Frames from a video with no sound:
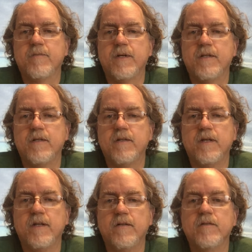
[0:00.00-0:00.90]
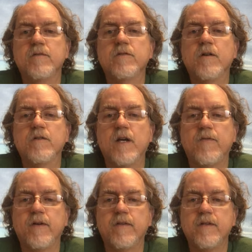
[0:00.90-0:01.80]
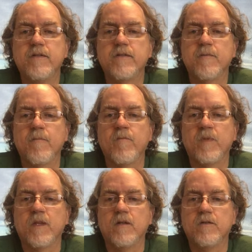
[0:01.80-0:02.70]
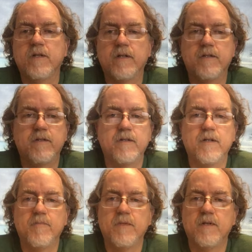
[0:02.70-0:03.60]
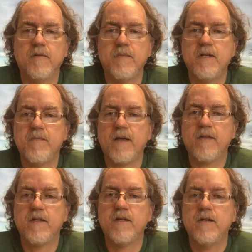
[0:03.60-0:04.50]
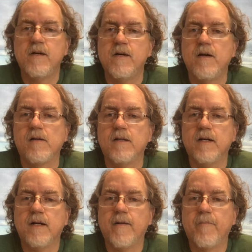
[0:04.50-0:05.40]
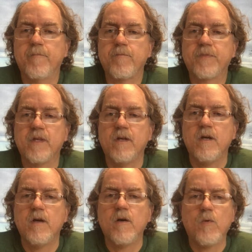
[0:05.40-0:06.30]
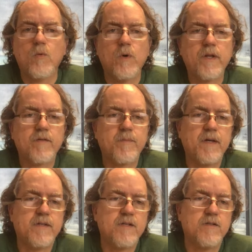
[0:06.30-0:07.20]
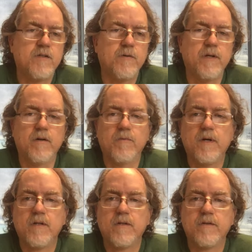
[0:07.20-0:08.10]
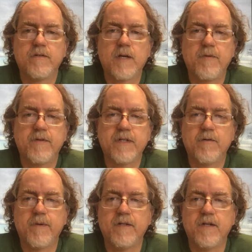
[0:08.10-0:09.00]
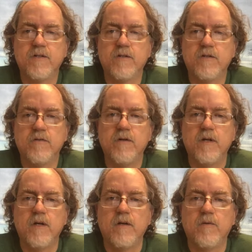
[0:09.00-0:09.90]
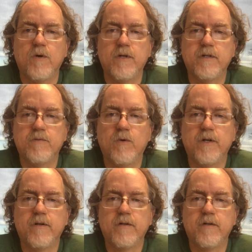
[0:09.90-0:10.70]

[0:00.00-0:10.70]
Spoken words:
method that starts off like this. Looks like it's a min method. What do you have to pay attention to here? Well, there's a couple things I would pay attention to. One is what